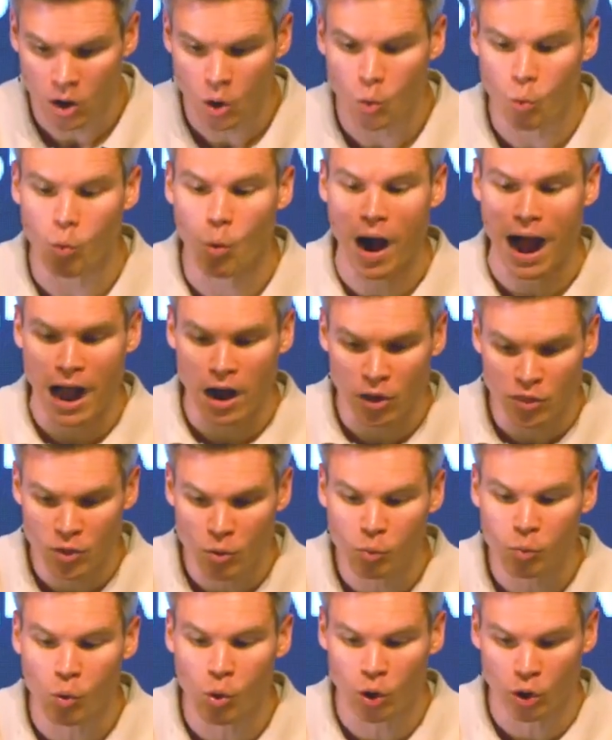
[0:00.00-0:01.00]
while the
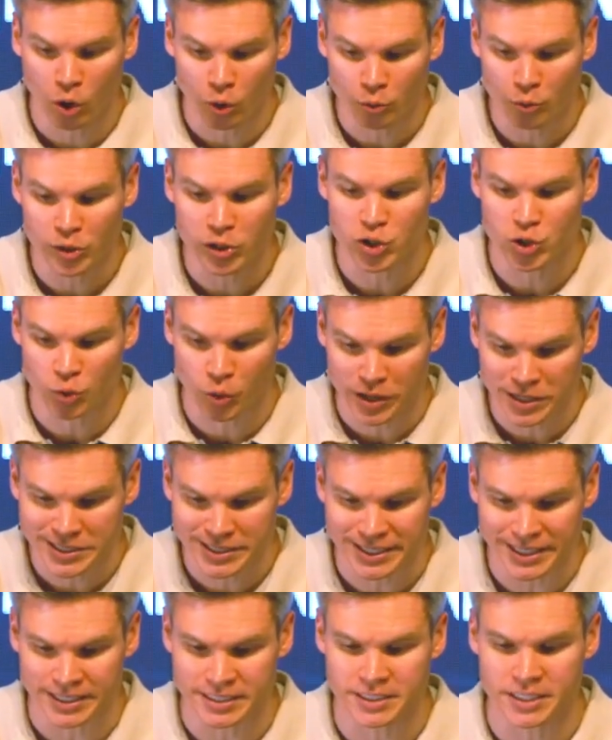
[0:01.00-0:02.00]
world
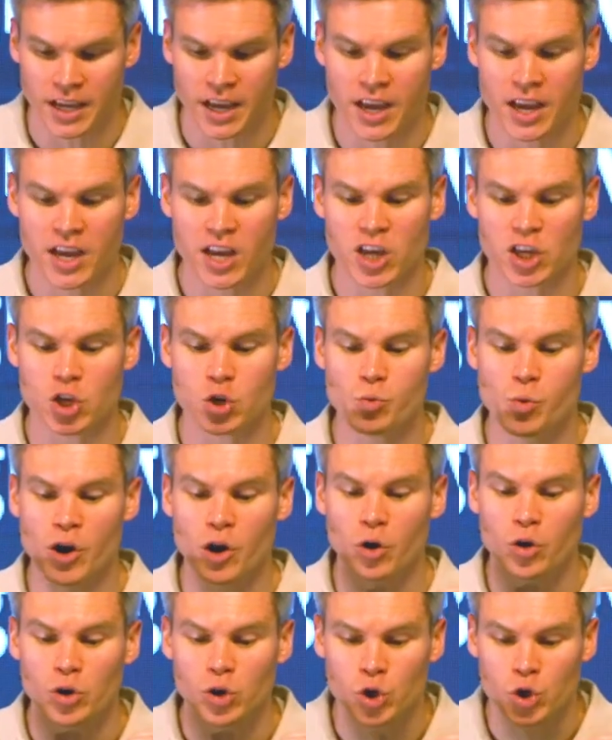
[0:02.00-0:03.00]
rejoices. You
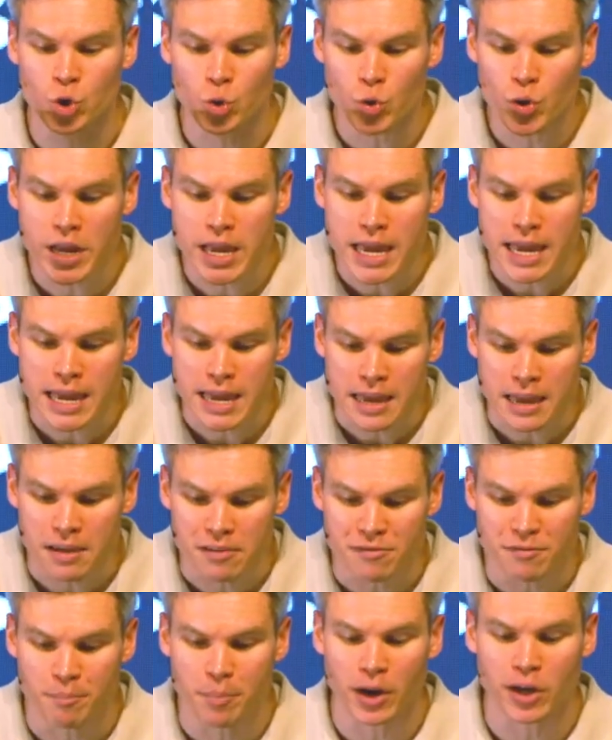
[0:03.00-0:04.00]
will
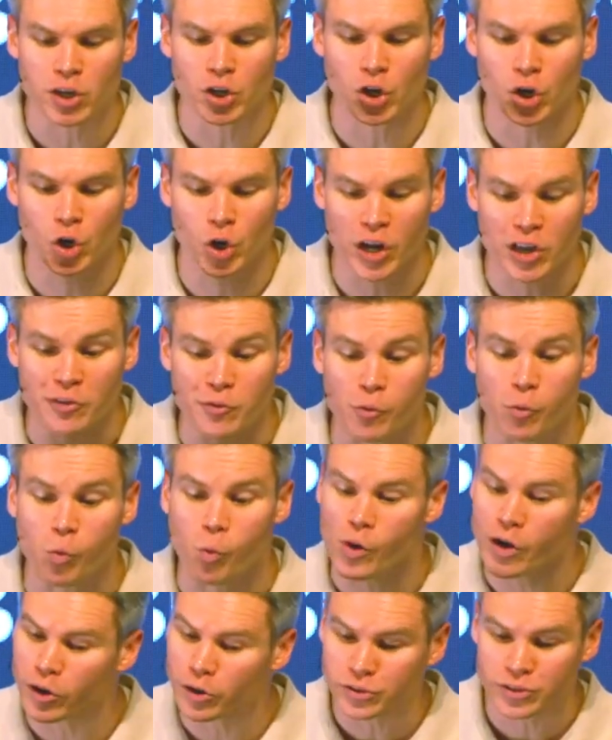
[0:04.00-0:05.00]
grieve, but your grief
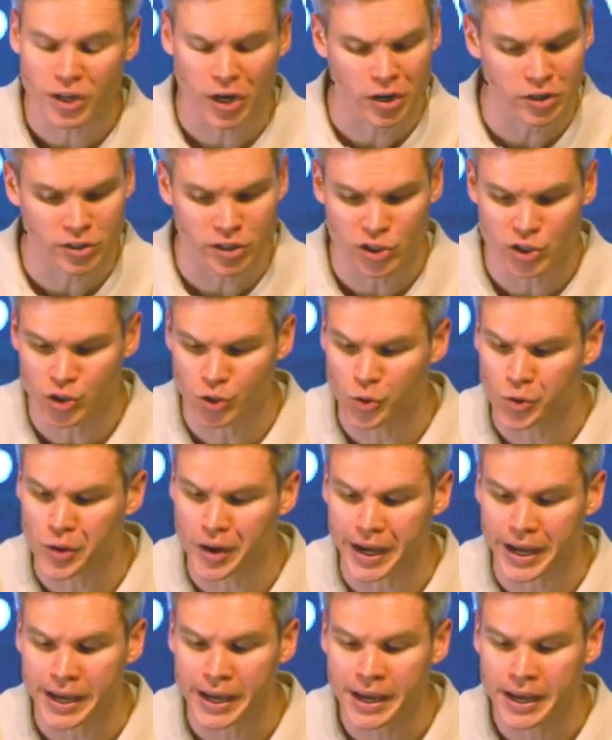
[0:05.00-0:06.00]
will turn to
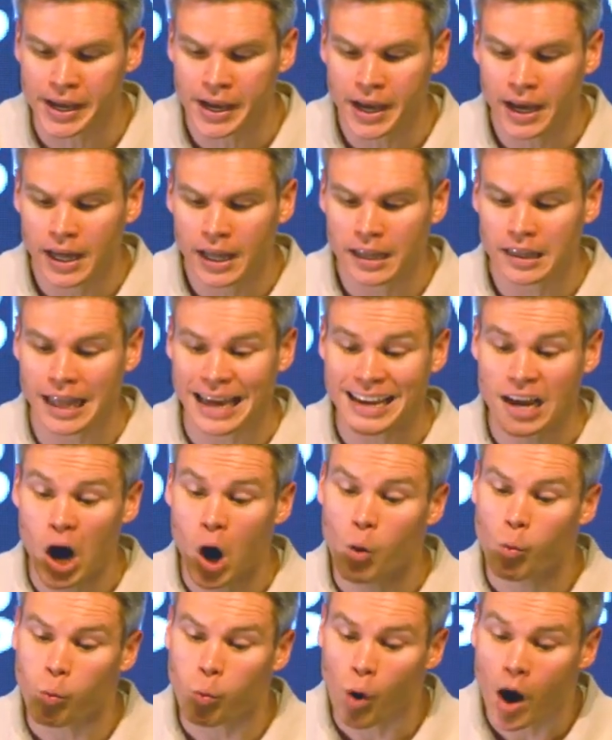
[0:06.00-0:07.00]
joy. Like
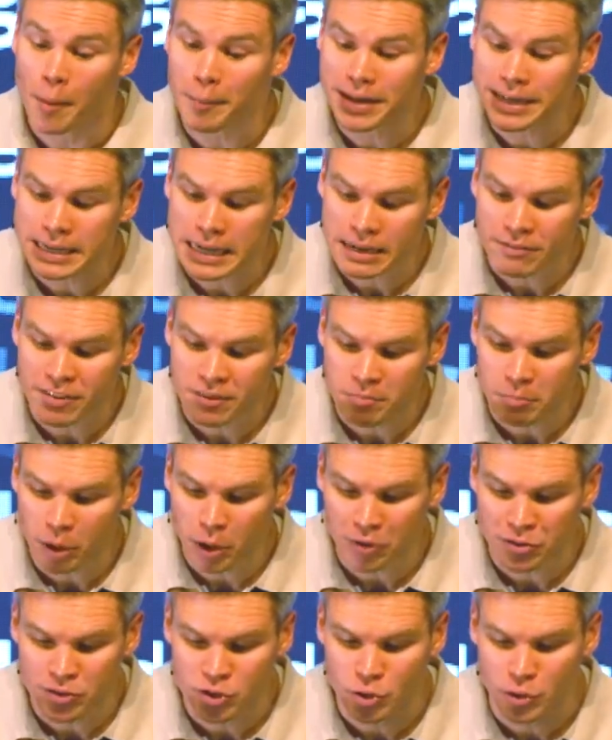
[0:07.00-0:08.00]
a woman giving
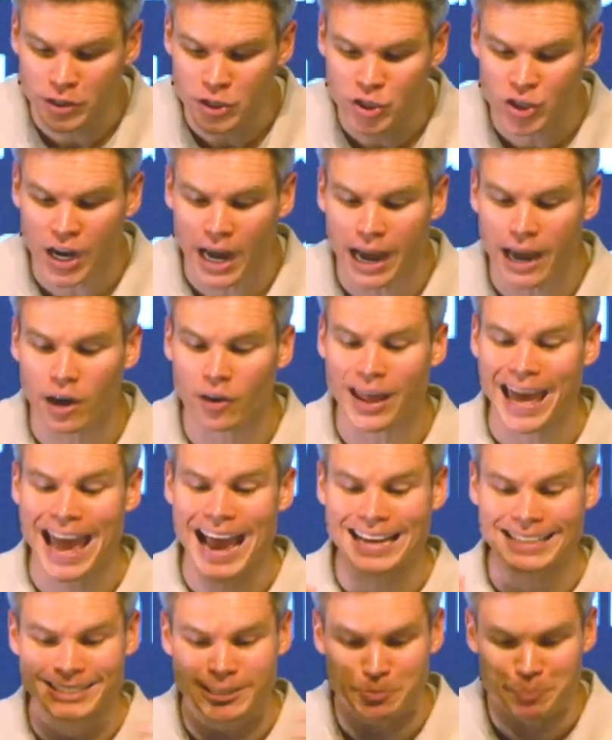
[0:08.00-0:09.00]
birth to a child
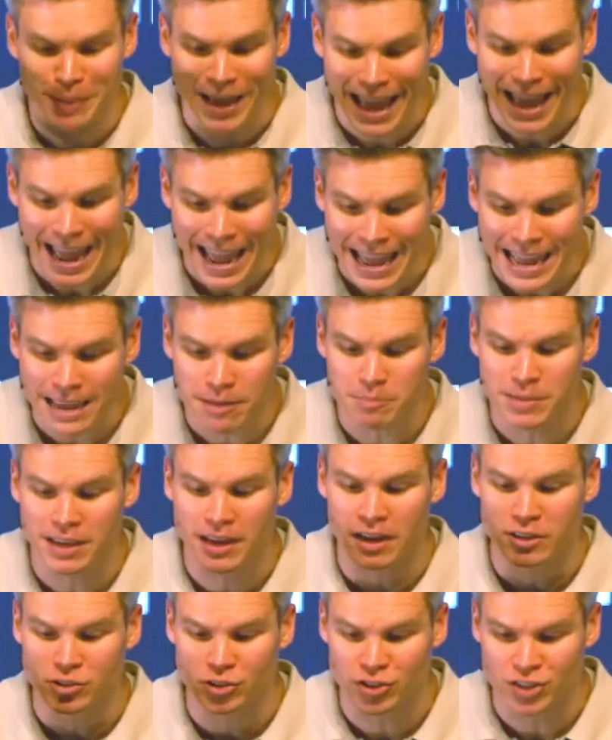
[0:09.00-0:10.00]
has pain
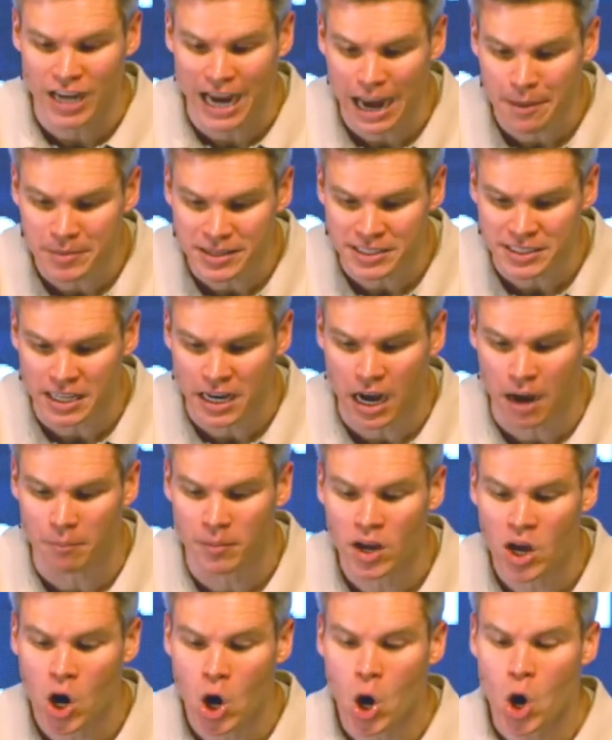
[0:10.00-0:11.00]
because her time has come,
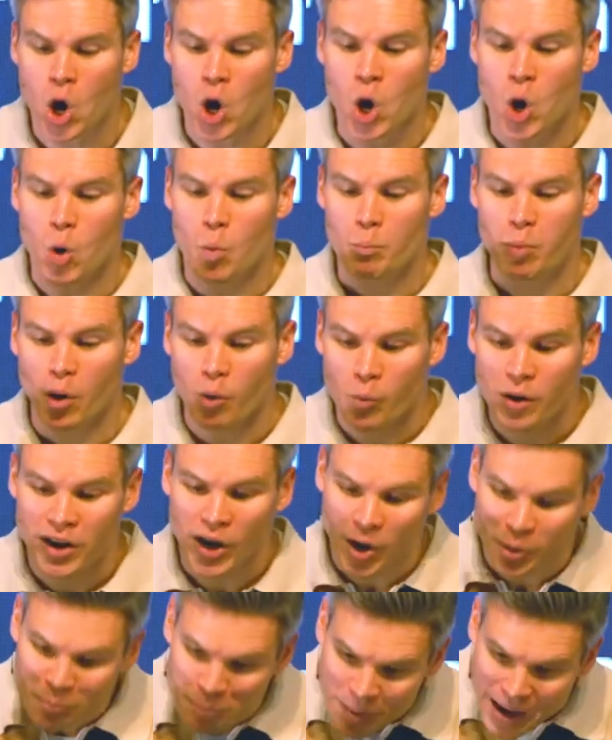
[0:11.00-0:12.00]
but when
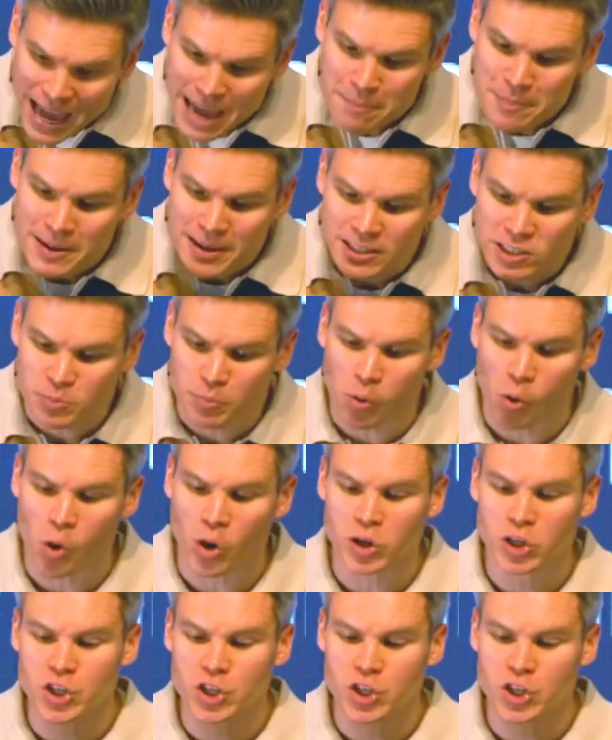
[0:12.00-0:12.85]
her baby is born,